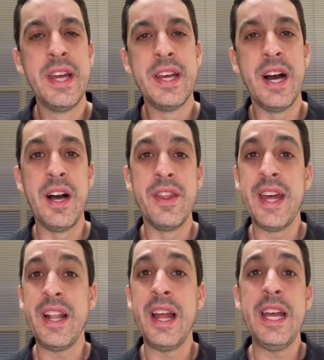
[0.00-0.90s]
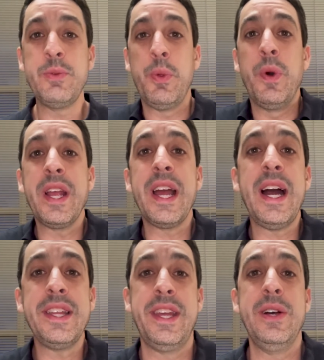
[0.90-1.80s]
uh, that aligns with what
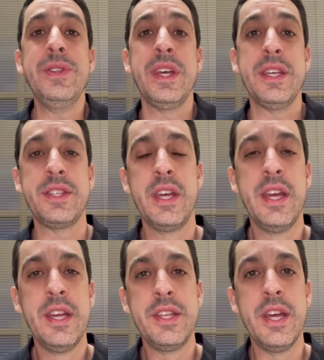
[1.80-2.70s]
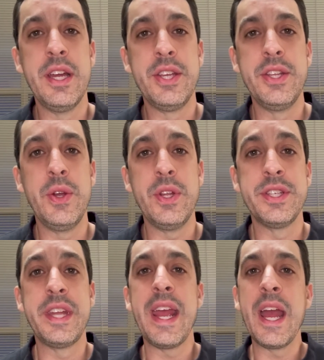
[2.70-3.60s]
God tells us to, to do to
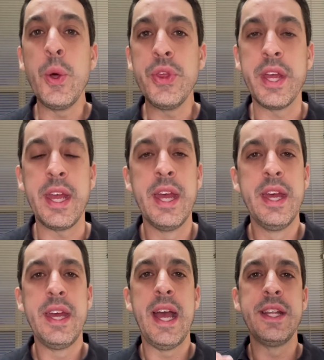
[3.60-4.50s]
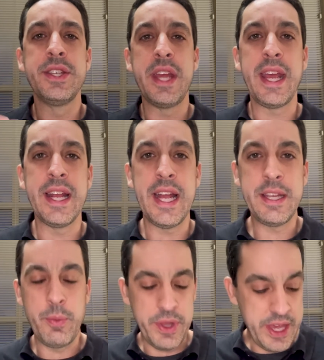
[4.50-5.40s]
stay healthy and to stay
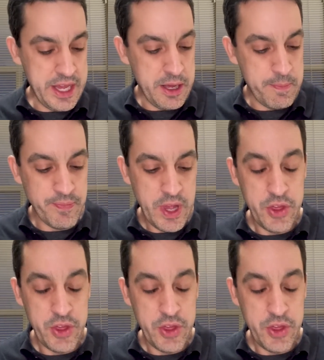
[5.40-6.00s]
connected with Him.